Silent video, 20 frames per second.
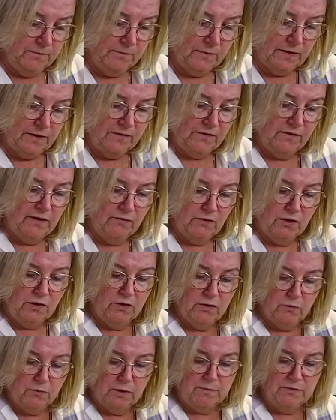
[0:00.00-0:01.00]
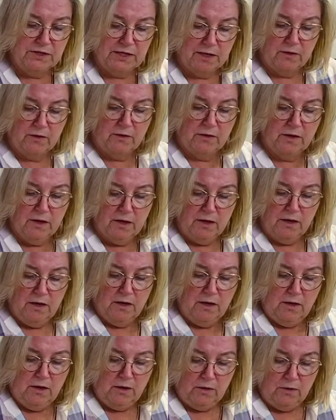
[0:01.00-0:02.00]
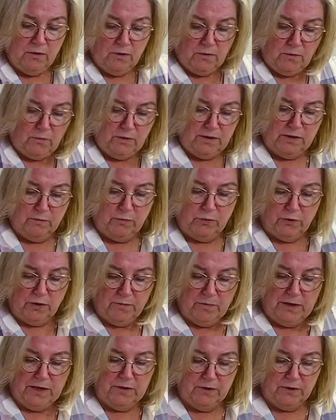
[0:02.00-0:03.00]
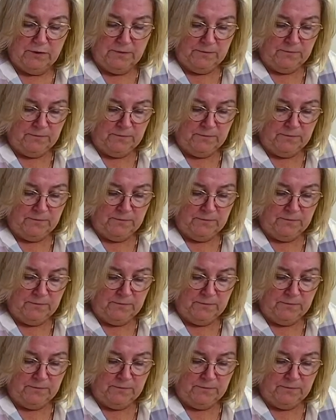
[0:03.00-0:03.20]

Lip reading: just give it a good rub down with a board butter.